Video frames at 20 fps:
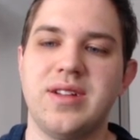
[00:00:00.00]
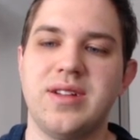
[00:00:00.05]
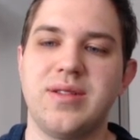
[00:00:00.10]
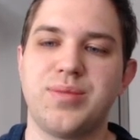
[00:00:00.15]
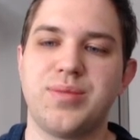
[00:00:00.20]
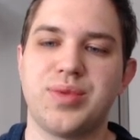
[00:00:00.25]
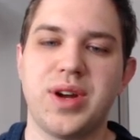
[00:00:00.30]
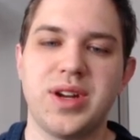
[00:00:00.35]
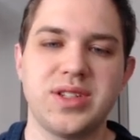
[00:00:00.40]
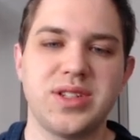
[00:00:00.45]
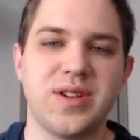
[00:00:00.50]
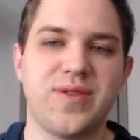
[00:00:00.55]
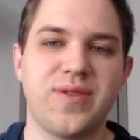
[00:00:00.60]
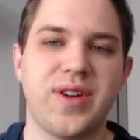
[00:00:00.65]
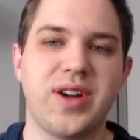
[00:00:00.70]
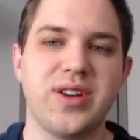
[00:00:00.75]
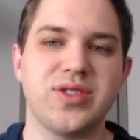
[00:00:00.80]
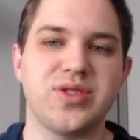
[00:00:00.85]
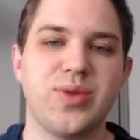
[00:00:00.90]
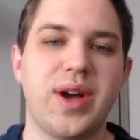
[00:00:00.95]
project
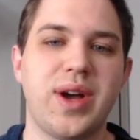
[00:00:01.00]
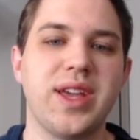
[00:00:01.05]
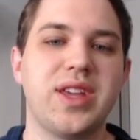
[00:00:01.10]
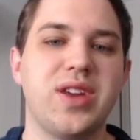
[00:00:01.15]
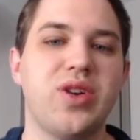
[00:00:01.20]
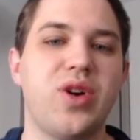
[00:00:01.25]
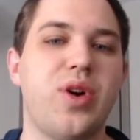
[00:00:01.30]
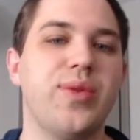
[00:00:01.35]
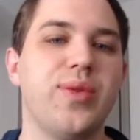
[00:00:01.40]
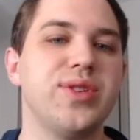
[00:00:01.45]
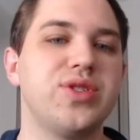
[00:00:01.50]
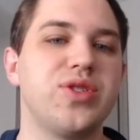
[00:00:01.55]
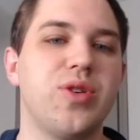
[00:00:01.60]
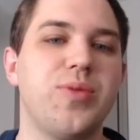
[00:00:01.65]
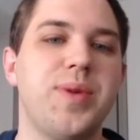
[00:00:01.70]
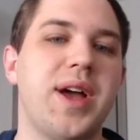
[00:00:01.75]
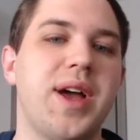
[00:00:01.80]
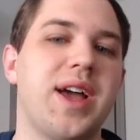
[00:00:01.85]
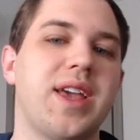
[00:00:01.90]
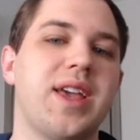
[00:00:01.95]
files, so I can always go
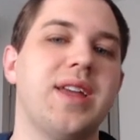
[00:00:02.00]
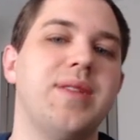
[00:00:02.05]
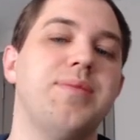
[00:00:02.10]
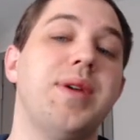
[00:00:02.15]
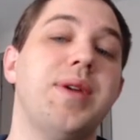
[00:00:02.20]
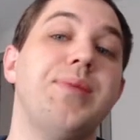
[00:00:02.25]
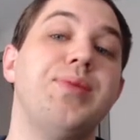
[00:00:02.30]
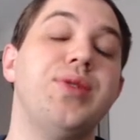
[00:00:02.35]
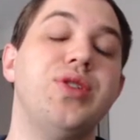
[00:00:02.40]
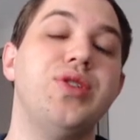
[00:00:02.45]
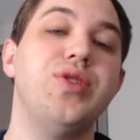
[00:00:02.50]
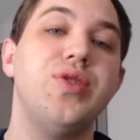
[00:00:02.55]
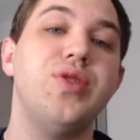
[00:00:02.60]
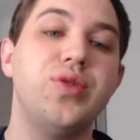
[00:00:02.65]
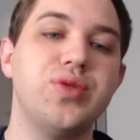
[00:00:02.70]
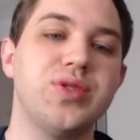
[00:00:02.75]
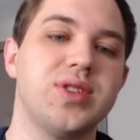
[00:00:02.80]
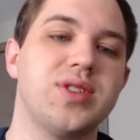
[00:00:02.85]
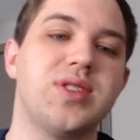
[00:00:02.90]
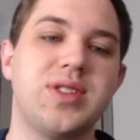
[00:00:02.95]
back and maybe
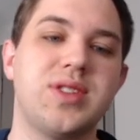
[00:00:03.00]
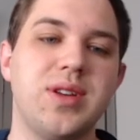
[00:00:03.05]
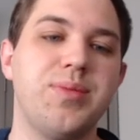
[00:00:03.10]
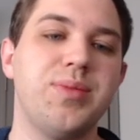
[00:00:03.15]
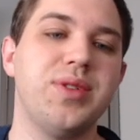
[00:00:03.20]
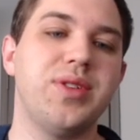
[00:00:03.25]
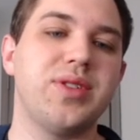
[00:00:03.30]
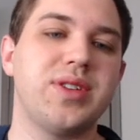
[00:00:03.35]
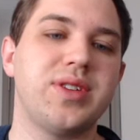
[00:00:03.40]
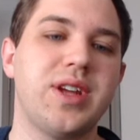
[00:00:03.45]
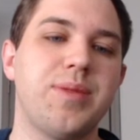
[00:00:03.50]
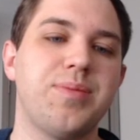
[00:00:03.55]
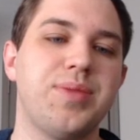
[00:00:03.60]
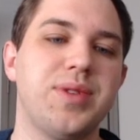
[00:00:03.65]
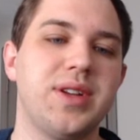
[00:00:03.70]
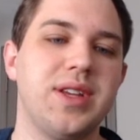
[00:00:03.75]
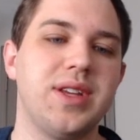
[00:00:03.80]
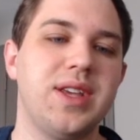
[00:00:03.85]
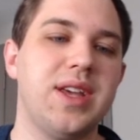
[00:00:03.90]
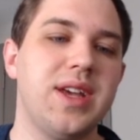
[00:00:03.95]
use a similar
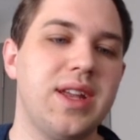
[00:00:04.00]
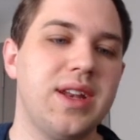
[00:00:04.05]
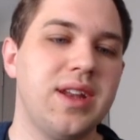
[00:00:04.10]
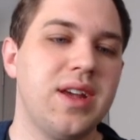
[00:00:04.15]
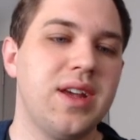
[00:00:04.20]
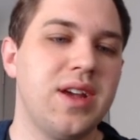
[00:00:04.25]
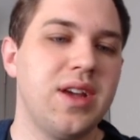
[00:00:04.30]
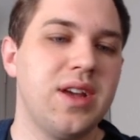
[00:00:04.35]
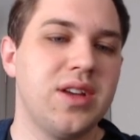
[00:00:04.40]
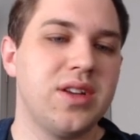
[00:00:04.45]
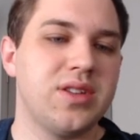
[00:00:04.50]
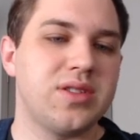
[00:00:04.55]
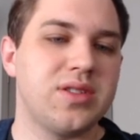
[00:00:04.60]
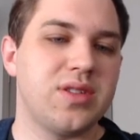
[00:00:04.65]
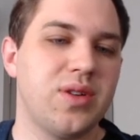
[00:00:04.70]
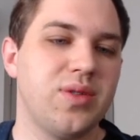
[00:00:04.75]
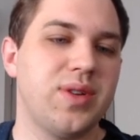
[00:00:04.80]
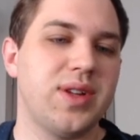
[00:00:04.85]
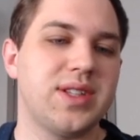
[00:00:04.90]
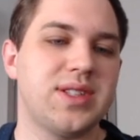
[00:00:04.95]
template again.
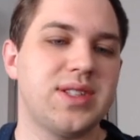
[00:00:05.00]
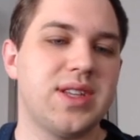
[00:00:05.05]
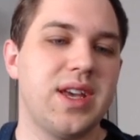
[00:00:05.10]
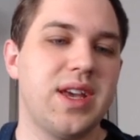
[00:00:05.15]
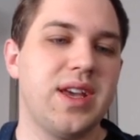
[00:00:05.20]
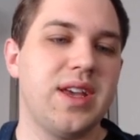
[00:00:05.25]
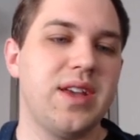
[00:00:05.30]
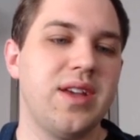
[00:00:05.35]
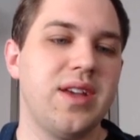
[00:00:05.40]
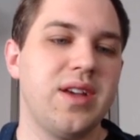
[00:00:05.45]
So let's say